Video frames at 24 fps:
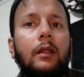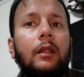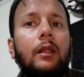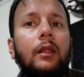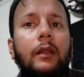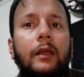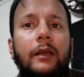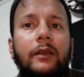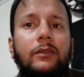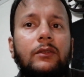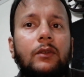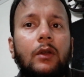
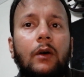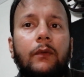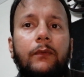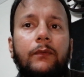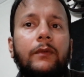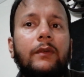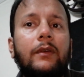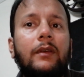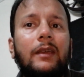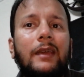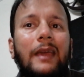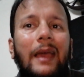list
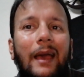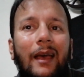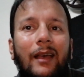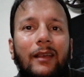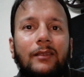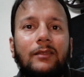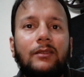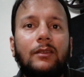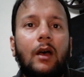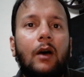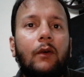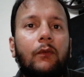of
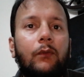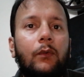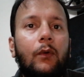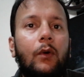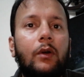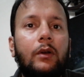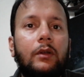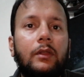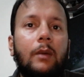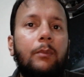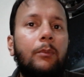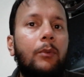guests
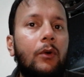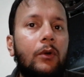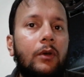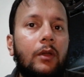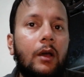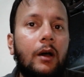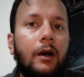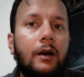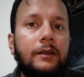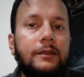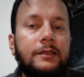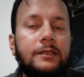for the
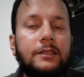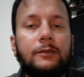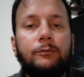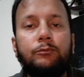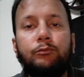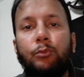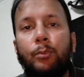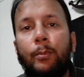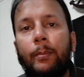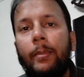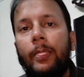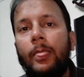podcast,
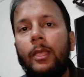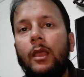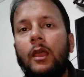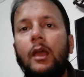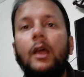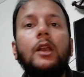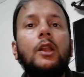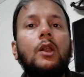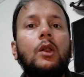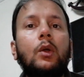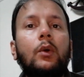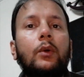
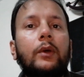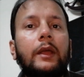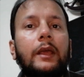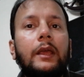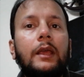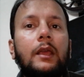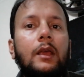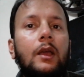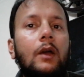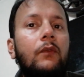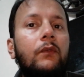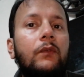
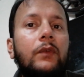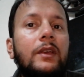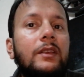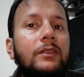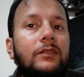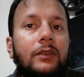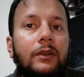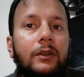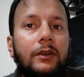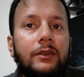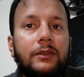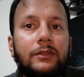including
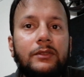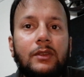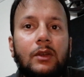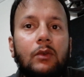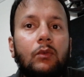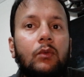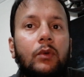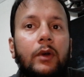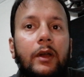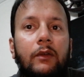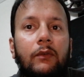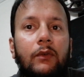Weezer's
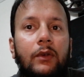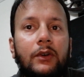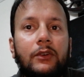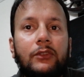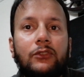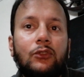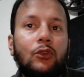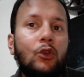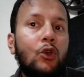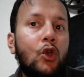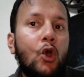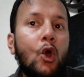
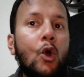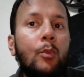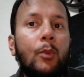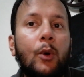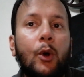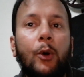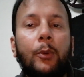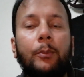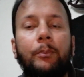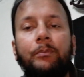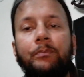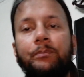Rivers
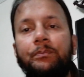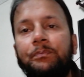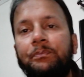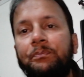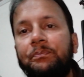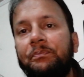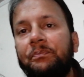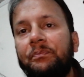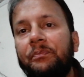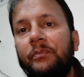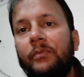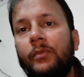Cuomo,
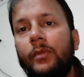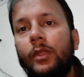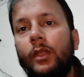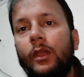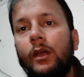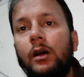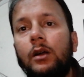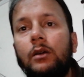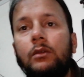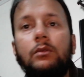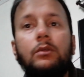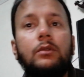
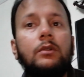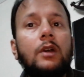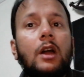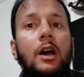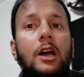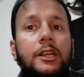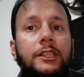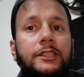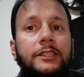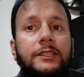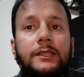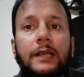
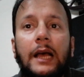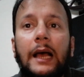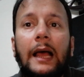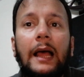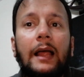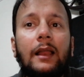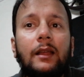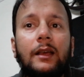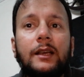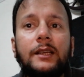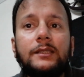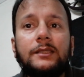Rush's
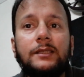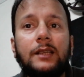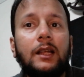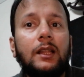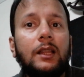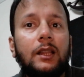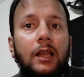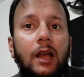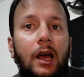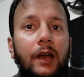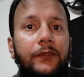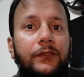Alex
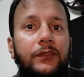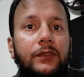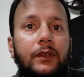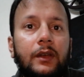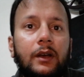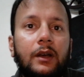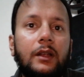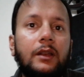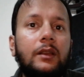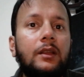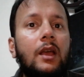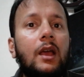
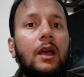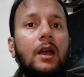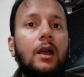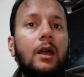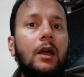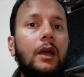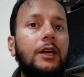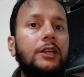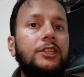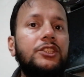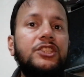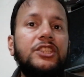Lifeson,
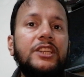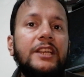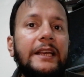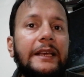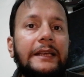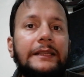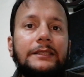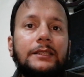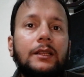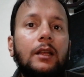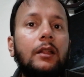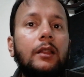
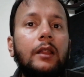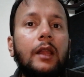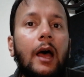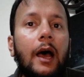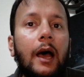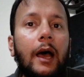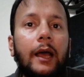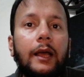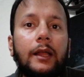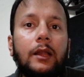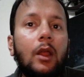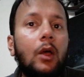Chic's
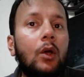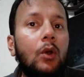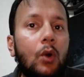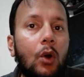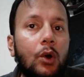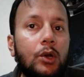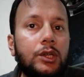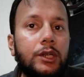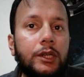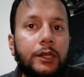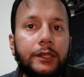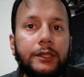Nile,
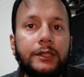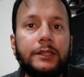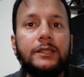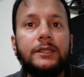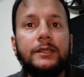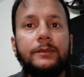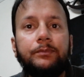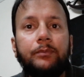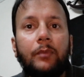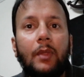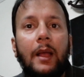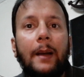
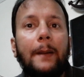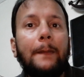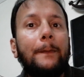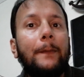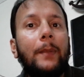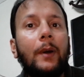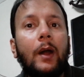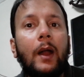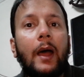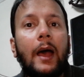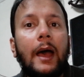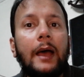Rodgers,
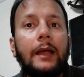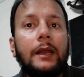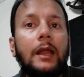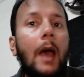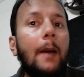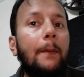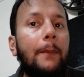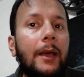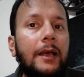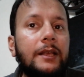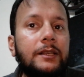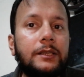
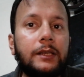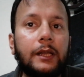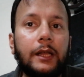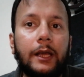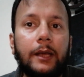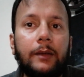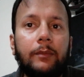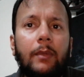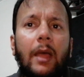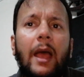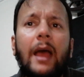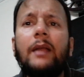Brad
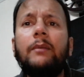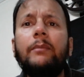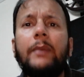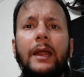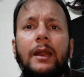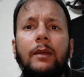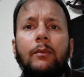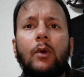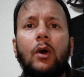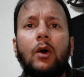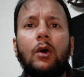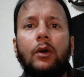Paisley, and
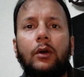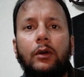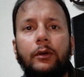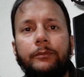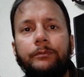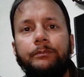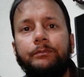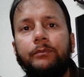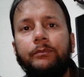many more.